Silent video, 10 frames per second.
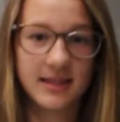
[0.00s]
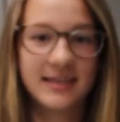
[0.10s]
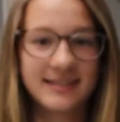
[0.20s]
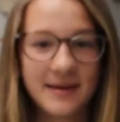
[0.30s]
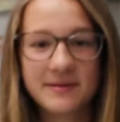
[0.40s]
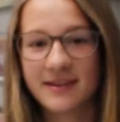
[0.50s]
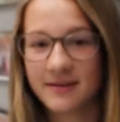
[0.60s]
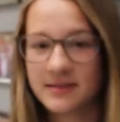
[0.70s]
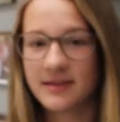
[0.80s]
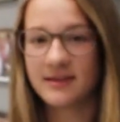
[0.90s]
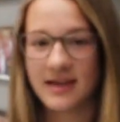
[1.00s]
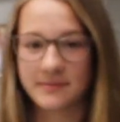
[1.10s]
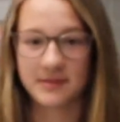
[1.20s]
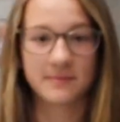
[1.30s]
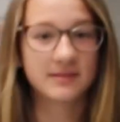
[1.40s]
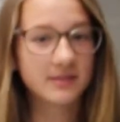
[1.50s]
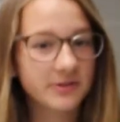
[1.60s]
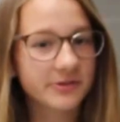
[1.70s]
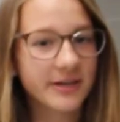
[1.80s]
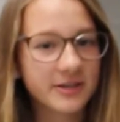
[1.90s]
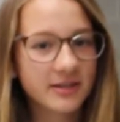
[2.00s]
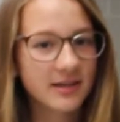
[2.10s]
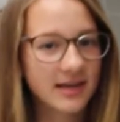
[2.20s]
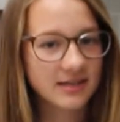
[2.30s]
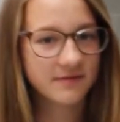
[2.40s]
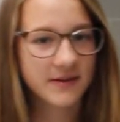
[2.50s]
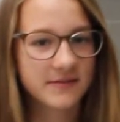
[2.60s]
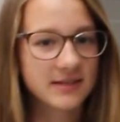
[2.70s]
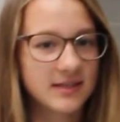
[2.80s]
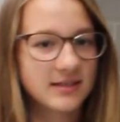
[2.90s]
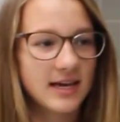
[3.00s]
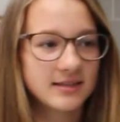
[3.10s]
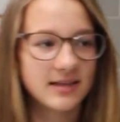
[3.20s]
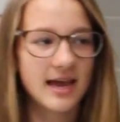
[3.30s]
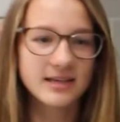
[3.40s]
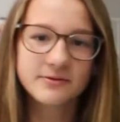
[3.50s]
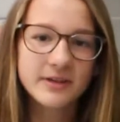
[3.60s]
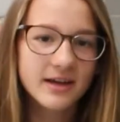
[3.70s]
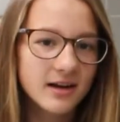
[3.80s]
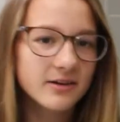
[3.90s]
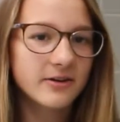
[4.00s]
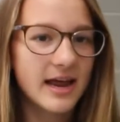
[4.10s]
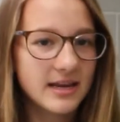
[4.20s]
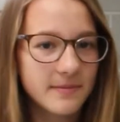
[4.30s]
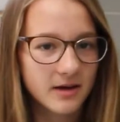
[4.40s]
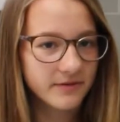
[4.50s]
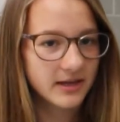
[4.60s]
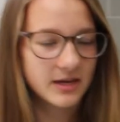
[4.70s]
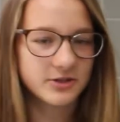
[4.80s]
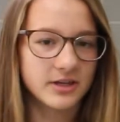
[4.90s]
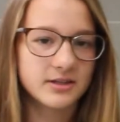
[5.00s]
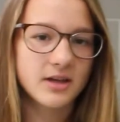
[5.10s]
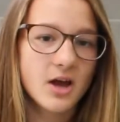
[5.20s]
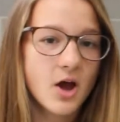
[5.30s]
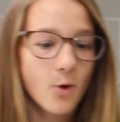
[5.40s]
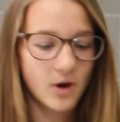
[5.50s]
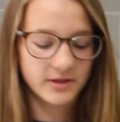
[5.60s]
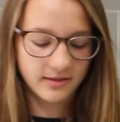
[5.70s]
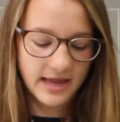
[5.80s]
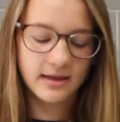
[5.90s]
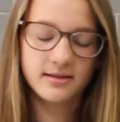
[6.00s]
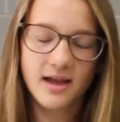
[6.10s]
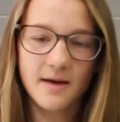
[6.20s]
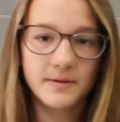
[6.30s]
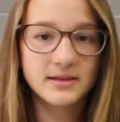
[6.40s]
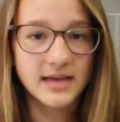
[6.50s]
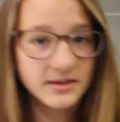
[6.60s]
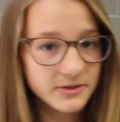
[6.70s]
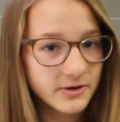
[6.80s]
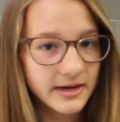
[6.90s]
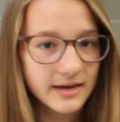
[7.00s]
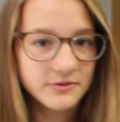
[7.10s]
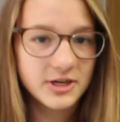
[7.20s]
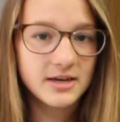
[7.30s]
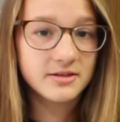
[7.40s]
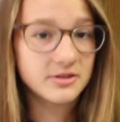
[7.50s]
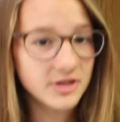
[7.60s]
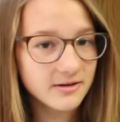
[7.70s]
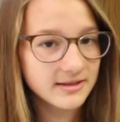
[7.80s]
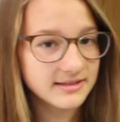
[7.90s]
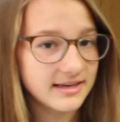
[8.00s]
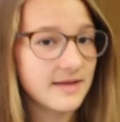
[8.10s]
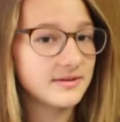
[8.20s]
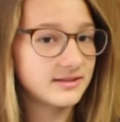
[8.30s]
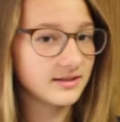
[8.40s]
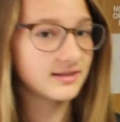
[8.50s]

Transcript: The exam is updated and adapted, but since its creation in the 1950s, the test hasn't really gone under any modifications. While the length, topics, and scoring have changed, the general exam is still the